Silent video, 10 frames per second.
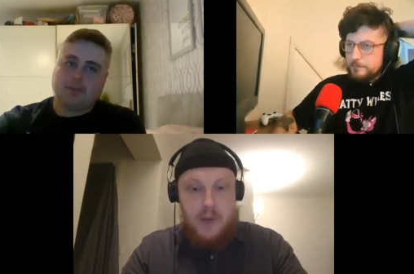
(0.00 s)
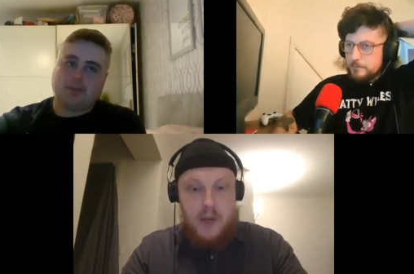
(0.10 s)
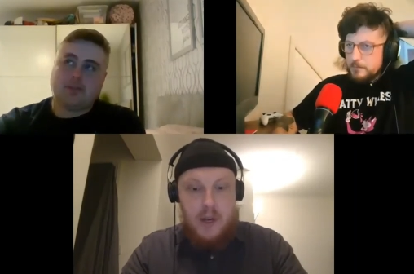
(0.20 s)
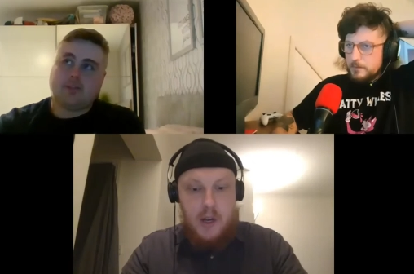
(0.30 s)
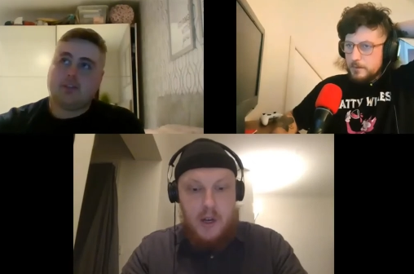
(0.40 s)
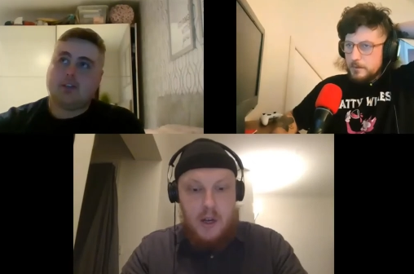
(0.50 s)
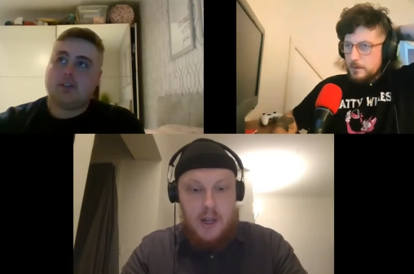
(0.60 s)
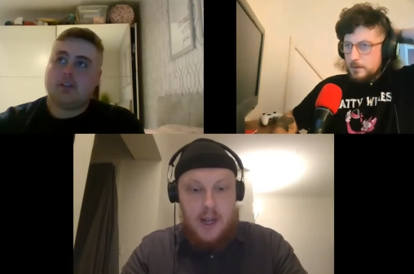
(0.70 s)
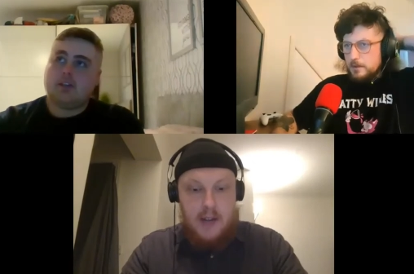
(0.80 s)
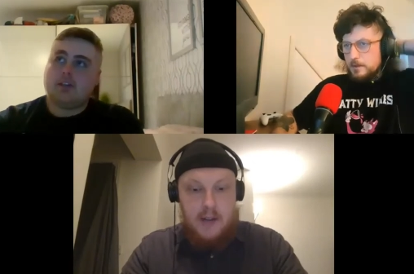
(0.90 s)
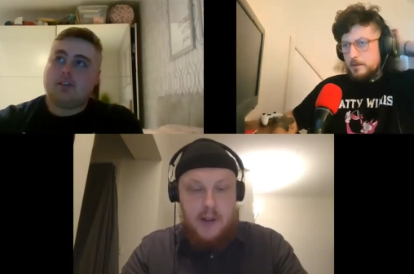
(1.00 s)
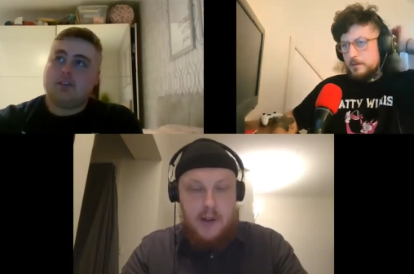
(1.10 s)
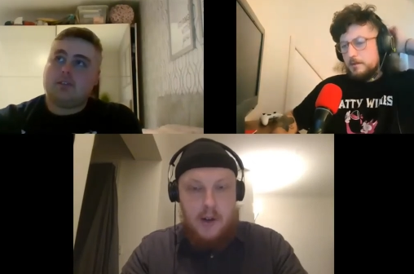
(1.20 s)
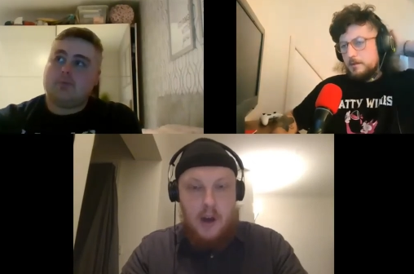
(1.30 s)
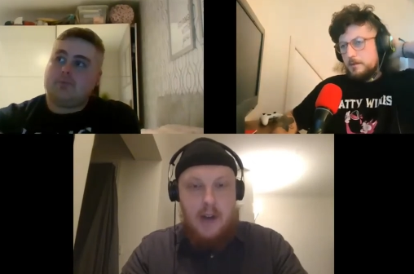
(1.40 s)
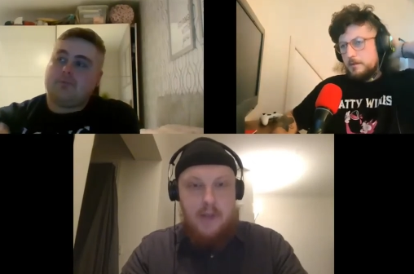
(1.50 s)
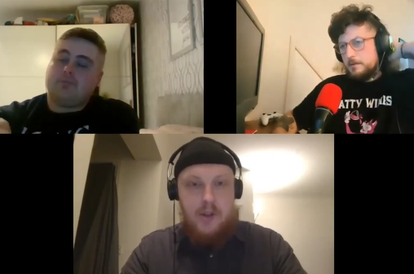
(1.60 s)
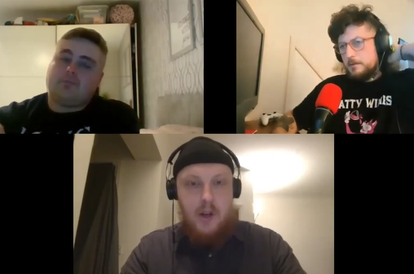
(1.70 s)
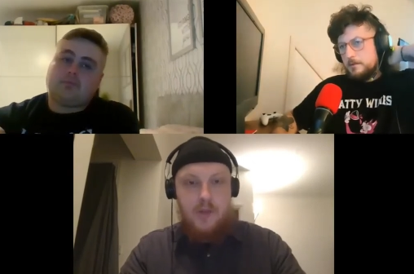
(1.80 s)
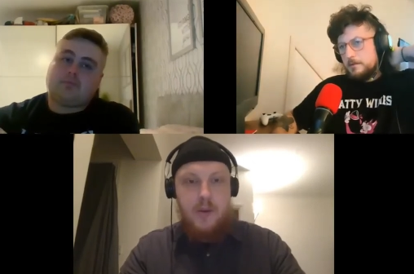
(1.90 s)
Speaker 1: But that not having
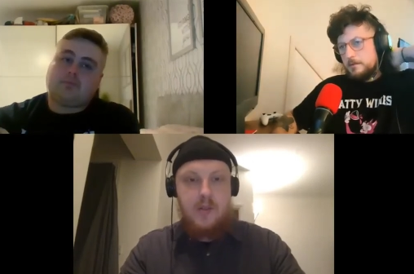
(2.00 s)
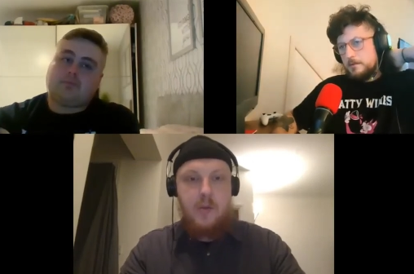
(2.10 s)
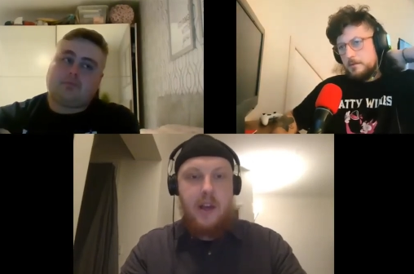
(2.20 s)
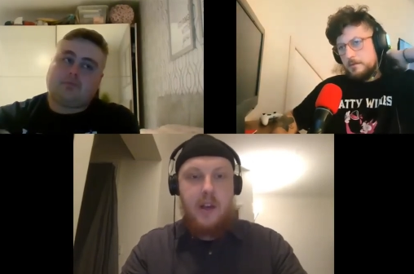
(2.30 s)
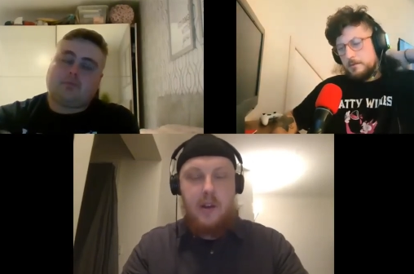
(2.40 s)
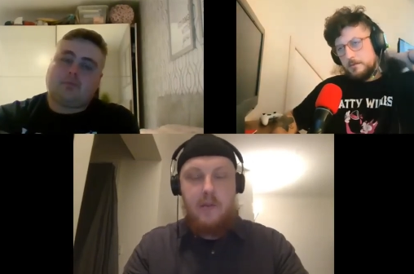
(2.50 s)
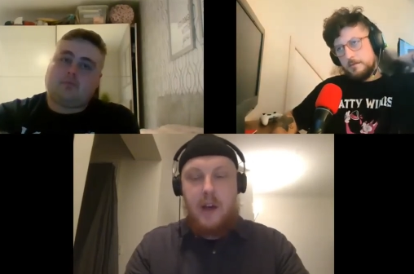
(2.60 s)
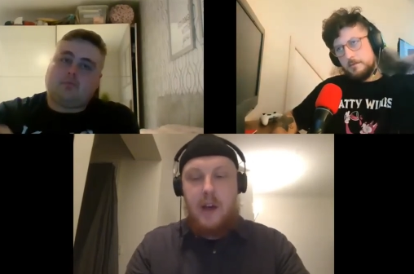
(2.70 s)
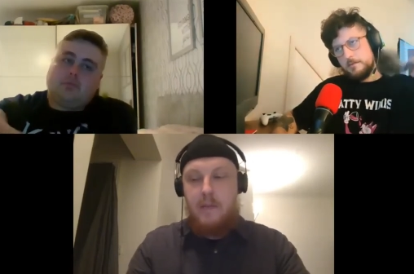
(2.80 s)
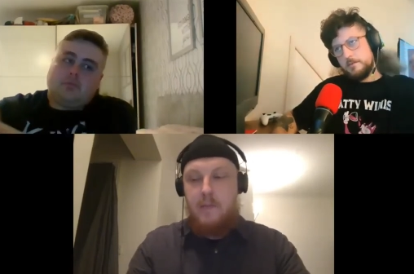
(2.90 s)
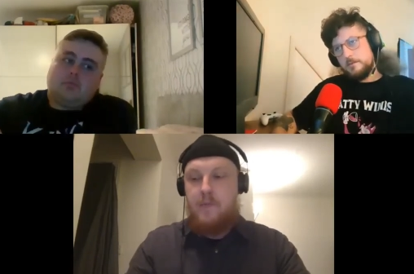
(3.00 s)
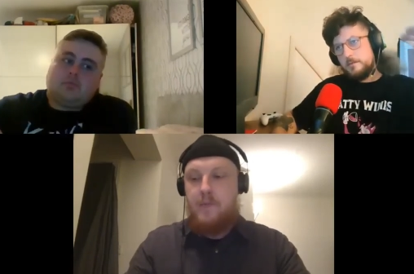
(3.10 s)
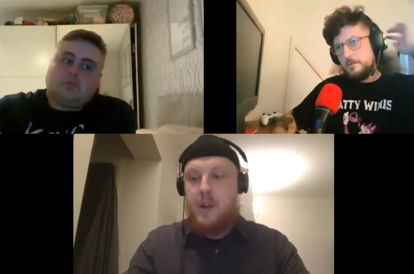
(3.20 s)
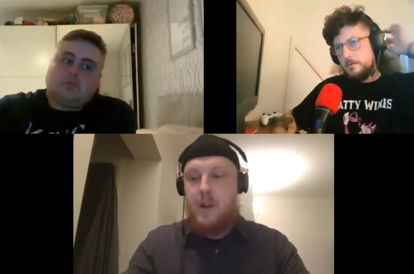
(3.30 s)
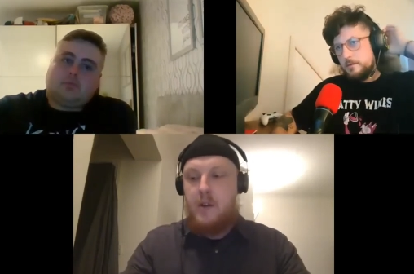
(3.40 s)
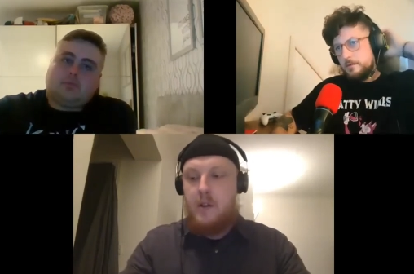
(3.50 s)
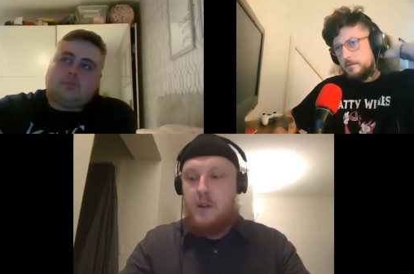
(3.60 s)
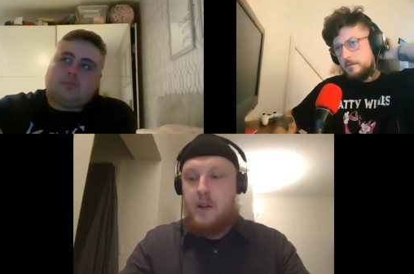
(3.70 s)
Joshua Swiggin and um,